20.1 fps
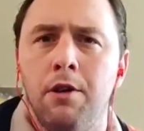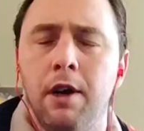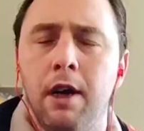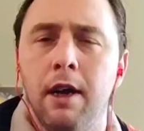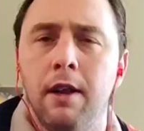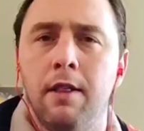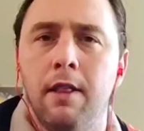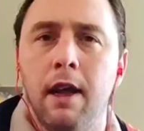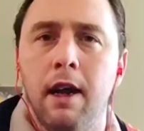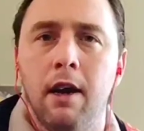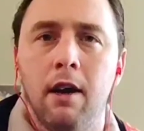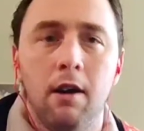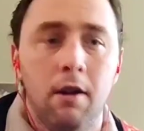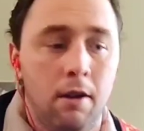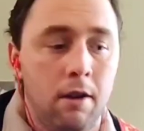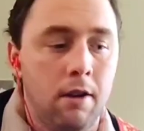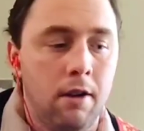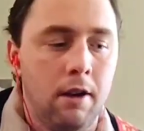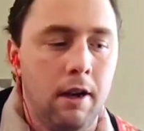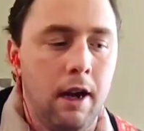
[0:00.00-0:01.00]
you get
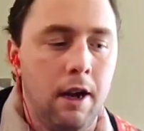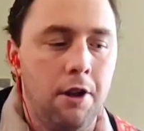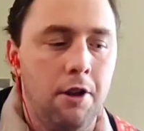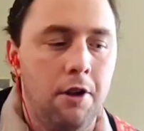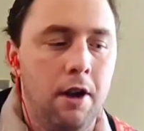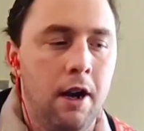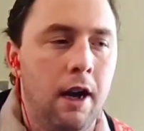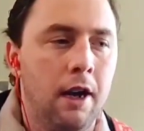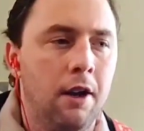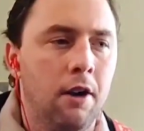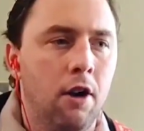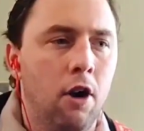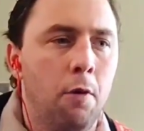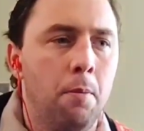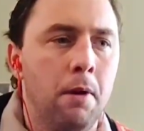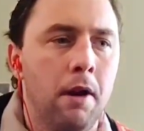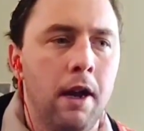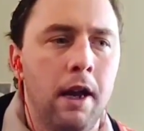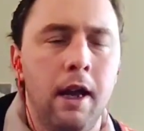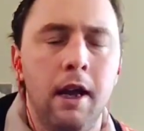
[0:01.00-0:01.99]
there, now you got your
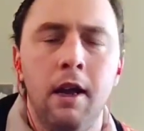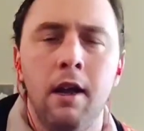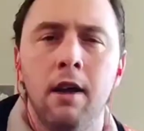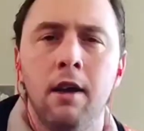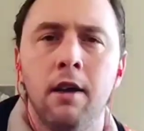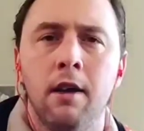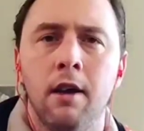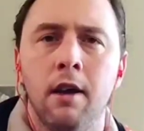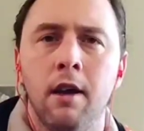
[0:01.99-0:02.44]
open E,